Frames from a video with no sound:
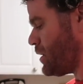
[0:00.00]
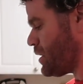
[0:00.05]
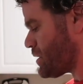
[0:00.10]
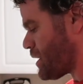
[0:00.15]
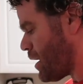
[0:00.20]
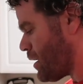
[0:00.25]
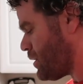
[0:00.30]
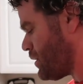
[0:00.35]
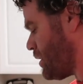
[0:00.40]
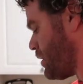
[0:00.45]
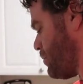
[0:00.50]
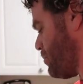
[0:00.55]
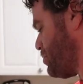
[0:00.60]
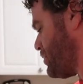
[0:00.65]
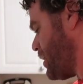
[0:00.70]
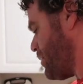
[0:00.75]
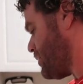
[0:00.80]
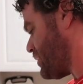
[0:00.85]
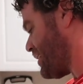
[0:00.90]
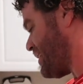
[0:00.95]
because I let them
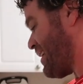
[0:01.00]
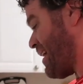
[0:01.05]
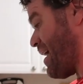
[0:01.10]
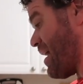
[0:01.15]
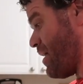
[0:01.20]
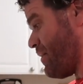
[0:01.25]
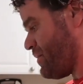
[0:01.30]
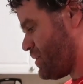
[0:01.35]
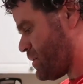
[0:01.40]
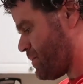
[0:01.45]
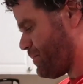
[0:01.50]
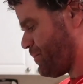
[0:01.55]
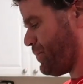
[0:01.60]
play with the knives,